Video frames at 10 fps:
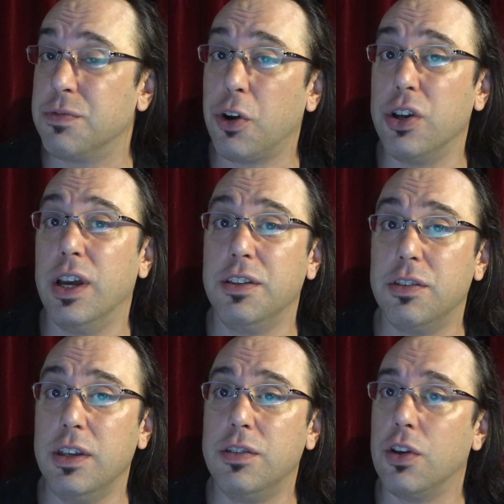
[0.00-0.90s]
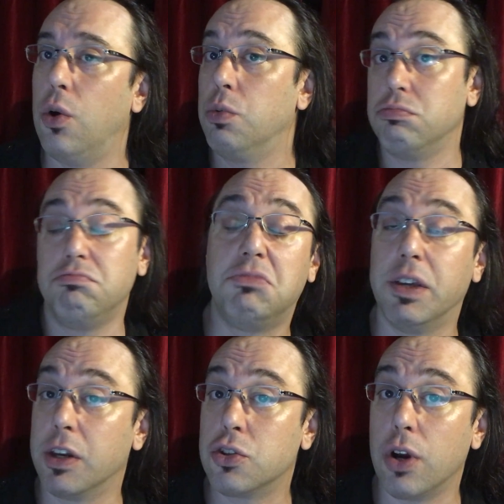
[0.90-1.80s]
very nicely, so
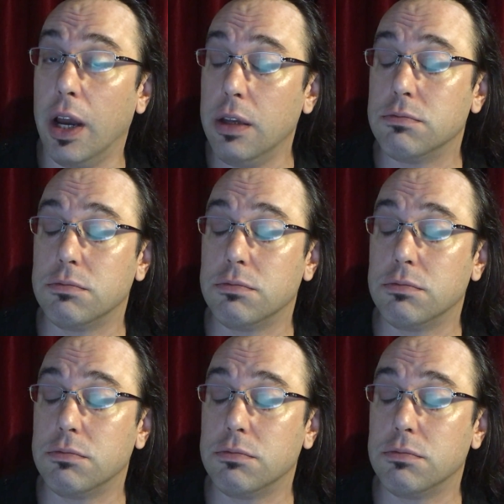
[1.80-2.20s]
give it a try.